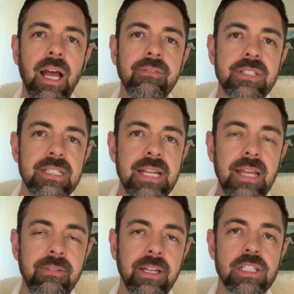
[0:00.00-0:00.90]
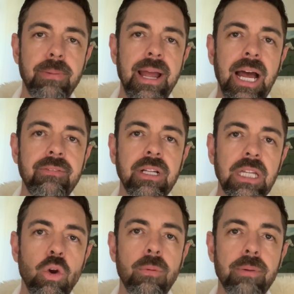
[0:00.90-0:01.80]
of savings by having
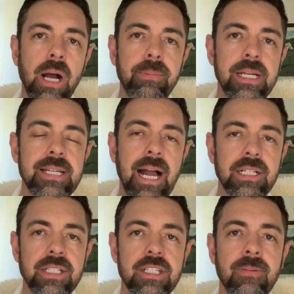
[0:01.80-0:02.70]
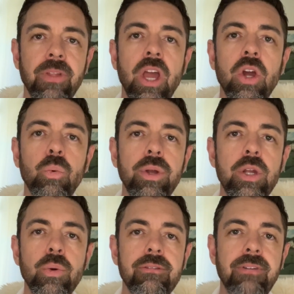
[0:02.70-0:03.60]
lower property taxes. Will
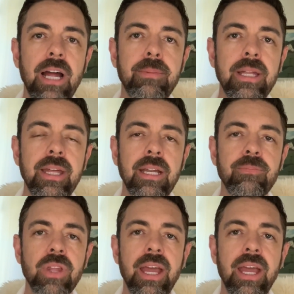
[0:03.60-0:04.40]
you refi by then?